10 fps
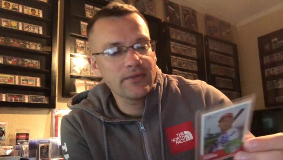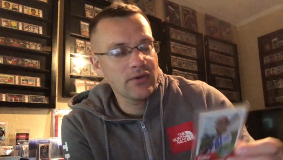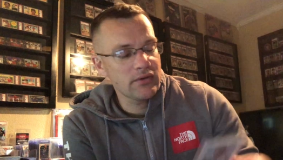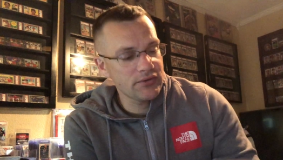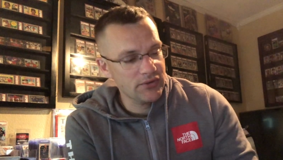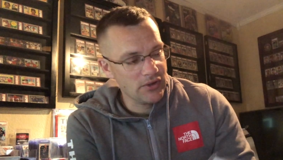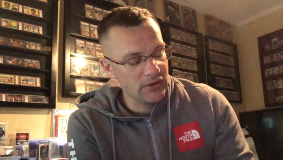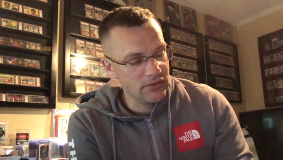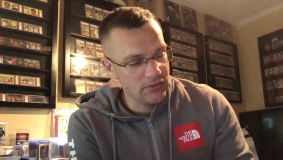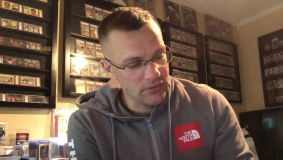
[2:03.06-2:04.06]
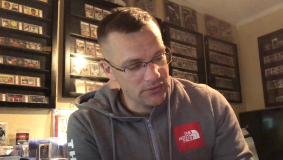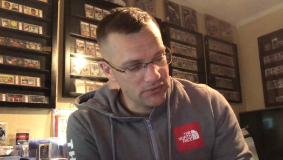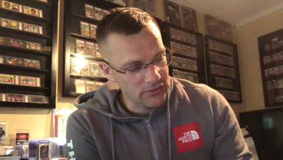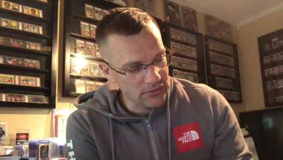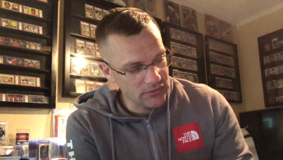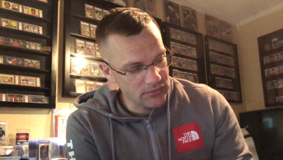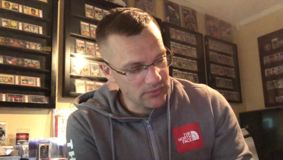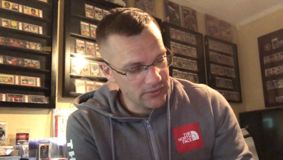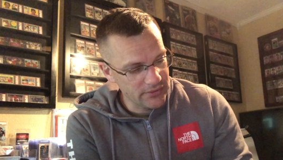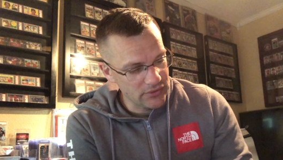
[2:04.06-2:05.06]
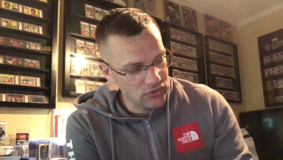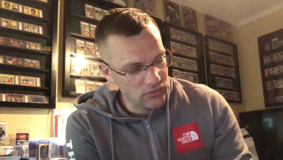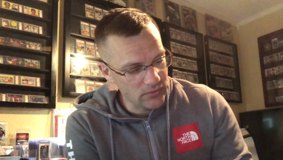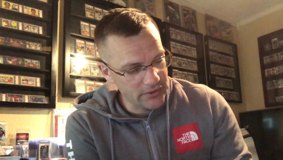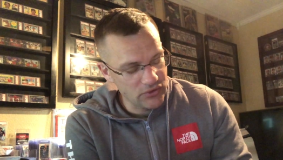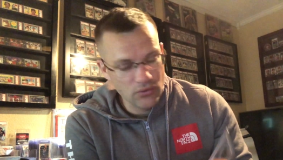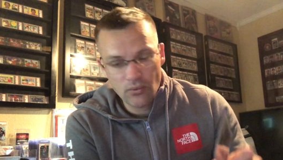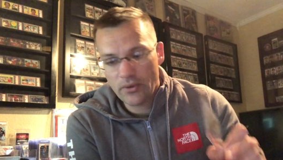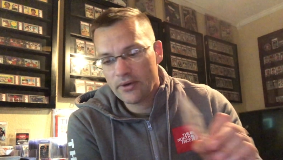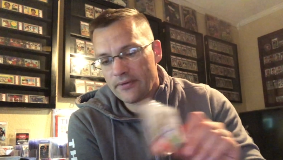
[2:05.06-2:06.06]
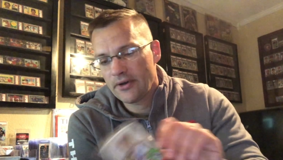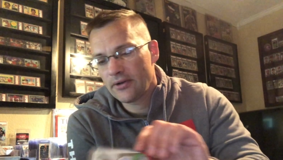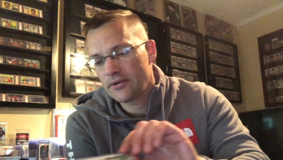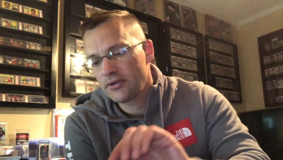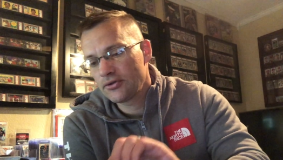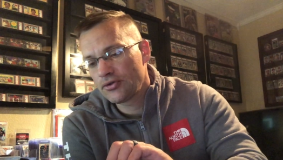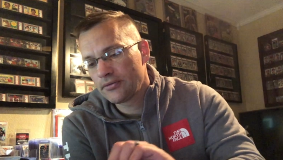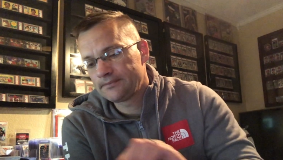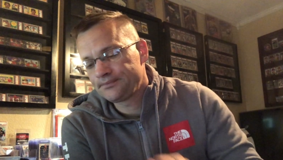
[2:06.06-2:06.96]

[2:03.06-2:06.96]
of ours and an All-Star as well. That's 2012 Heritage.